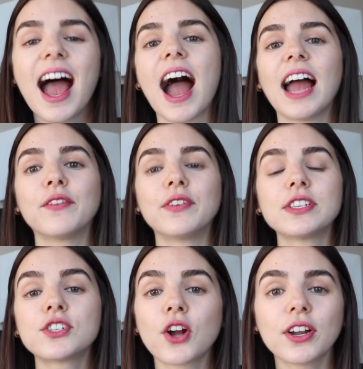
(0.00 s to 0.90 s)
I've
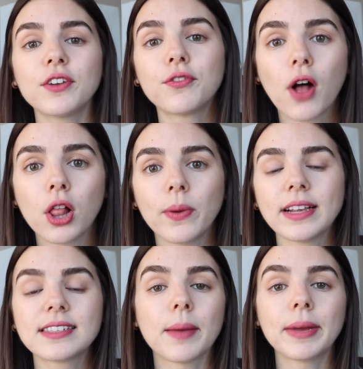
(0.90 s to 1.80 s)
started following
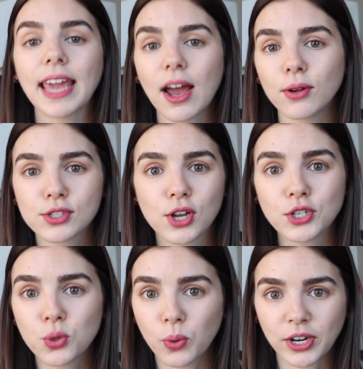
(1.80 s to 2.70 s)
some accounts on
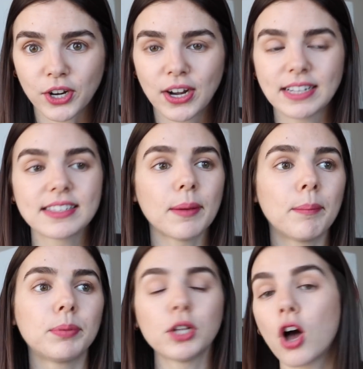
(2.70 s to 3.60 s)
Twitter and
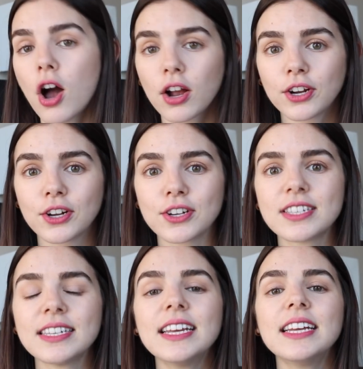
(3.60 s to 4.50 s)
some
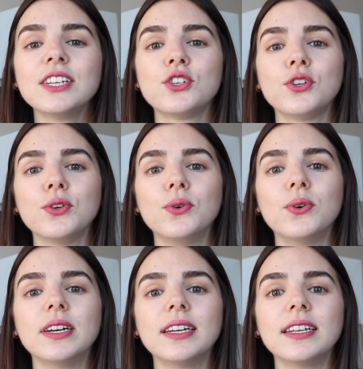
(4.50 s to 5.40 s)
bloggers
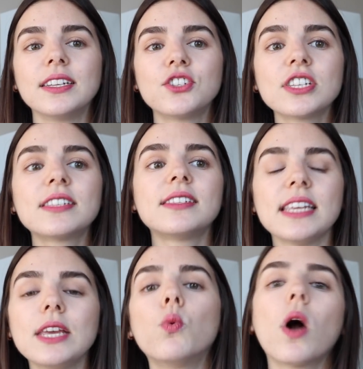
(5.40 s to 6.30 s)
to just
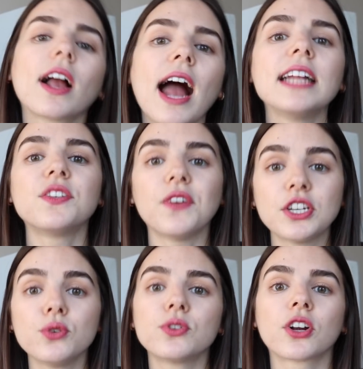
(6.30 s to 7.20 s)
see what kinds of
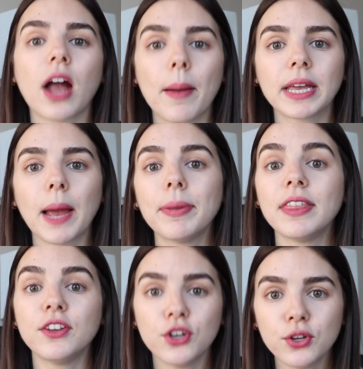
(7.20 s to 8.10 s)
issues are coming up in
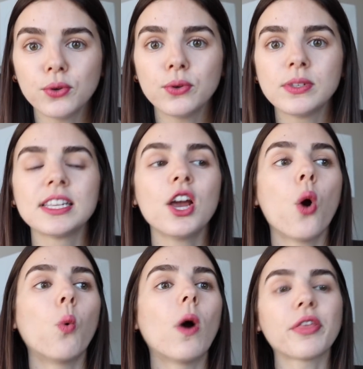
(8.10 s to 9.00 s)
the news,
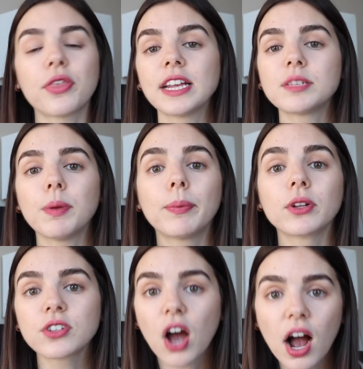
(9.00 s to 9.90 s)
what things people
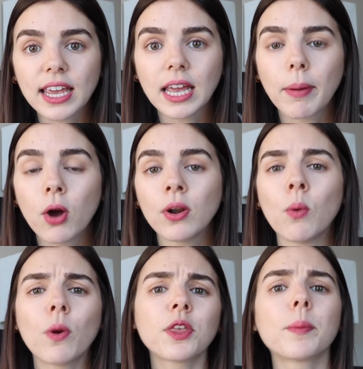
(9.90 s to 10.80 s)
are talking about,
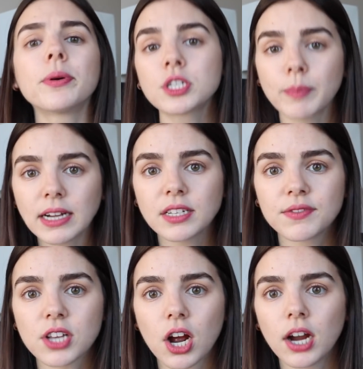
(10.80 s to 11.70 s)
and what their
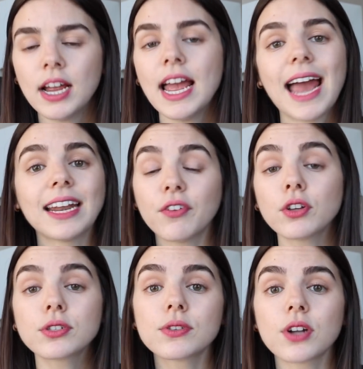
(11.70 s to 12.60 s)
perspectives are. And I've
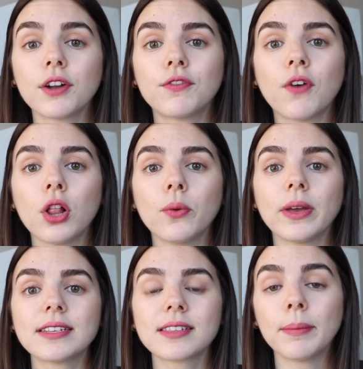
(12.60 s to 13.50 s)
also started
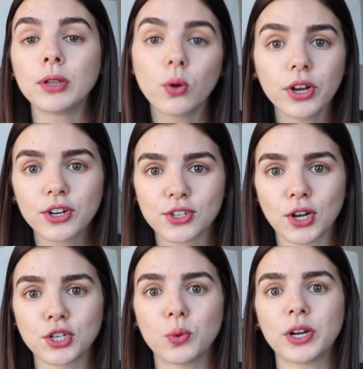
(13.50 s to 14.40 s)
following some lawyers
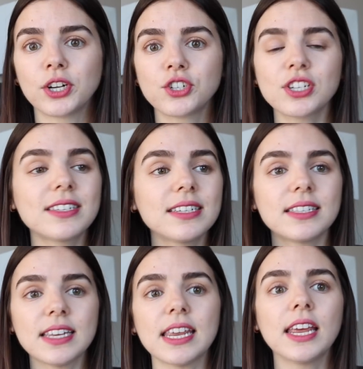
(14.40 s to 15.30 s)
on Twitter just to
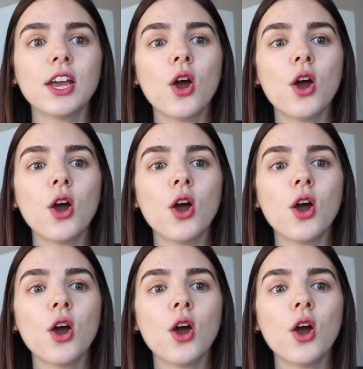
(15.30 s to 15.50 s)
see